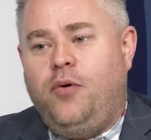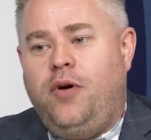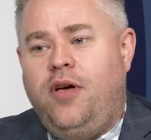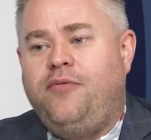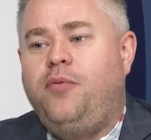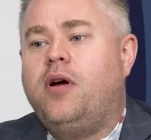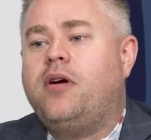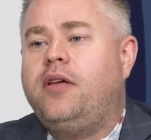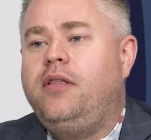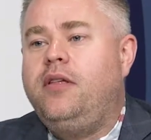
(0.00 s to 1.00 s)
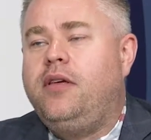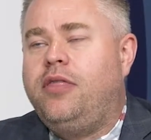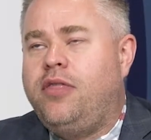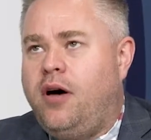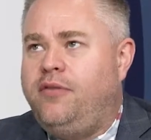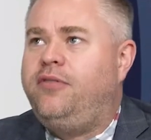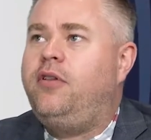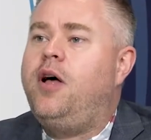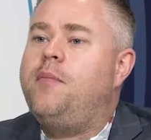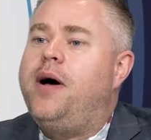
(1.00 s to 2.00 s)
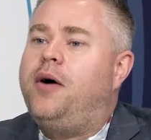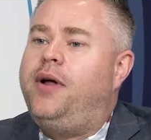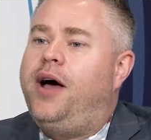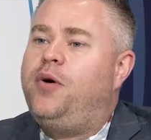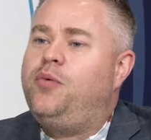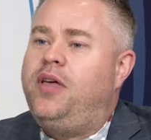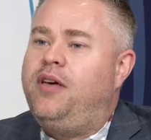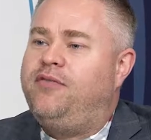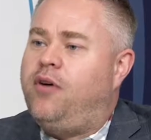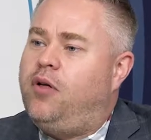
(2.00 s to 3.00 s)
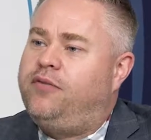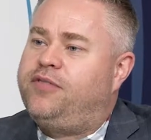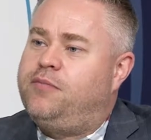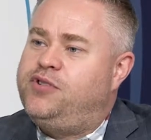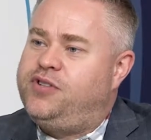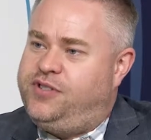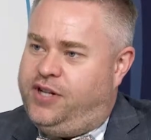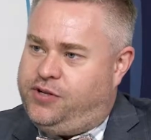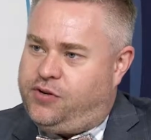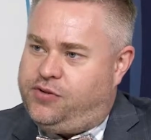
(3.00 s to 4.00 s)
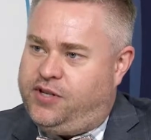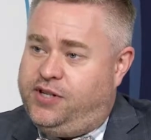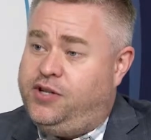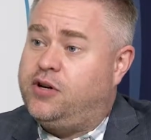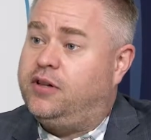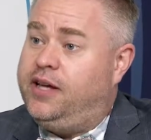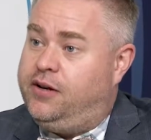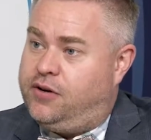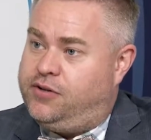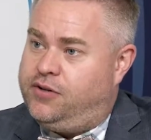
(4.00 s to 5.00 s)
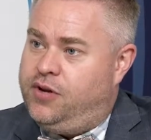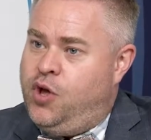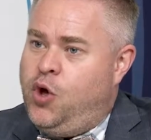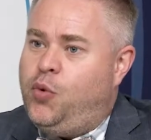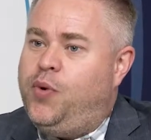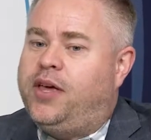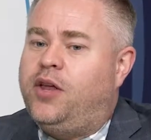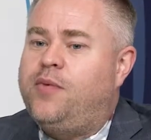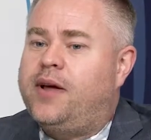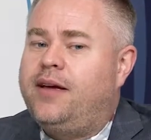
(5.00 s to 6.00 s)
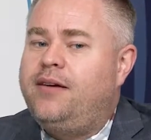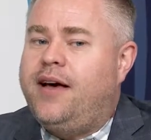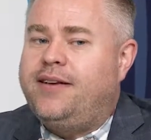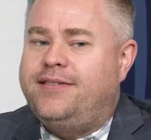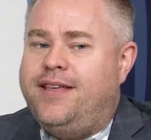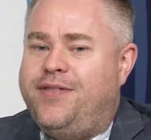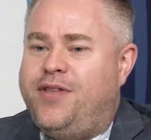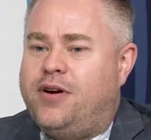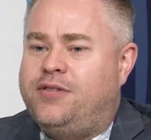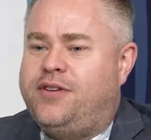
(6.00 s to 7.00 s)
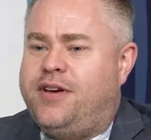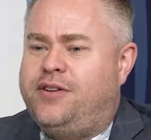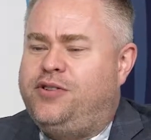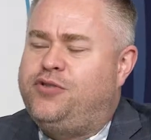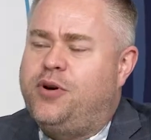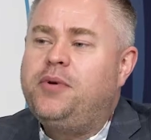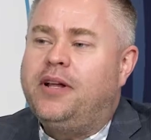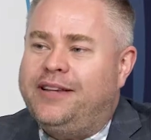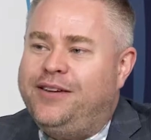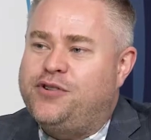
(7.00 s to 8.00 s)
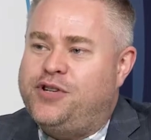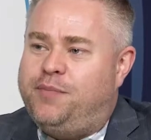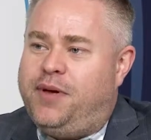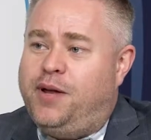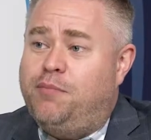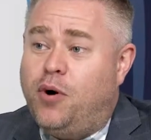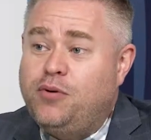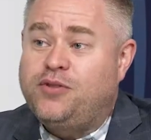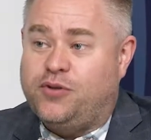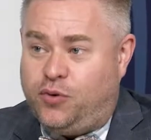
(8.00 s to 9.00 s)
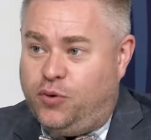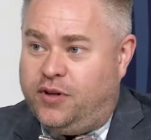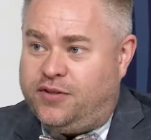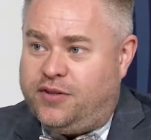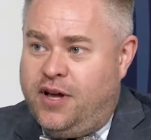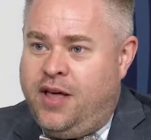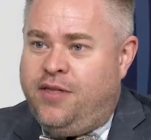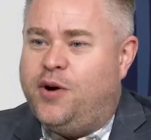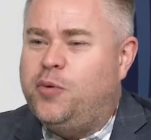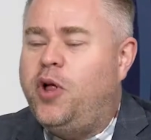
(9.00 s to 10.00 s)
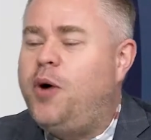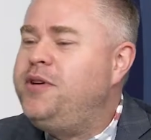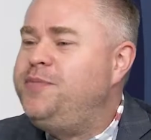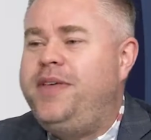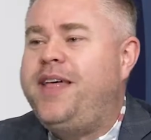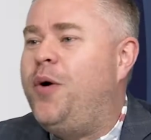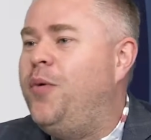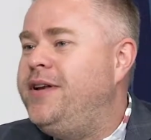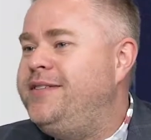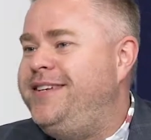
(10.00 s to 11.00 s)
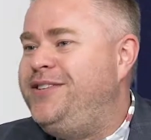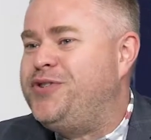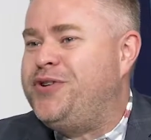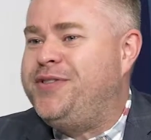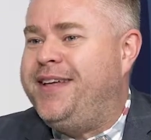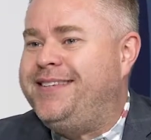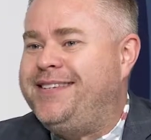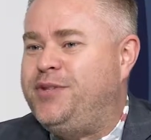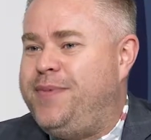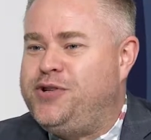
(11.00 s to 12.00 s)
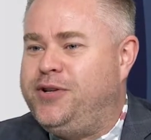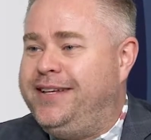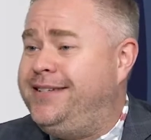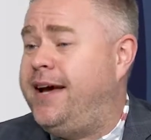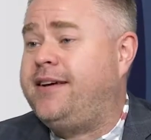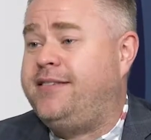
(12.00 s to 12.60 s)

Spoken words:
If we are thoughtful about how we evolve from just teachers to teacher leaders, we can recognize that there's a distributed leadership in most schools. There will always be that one teacher that's especially tech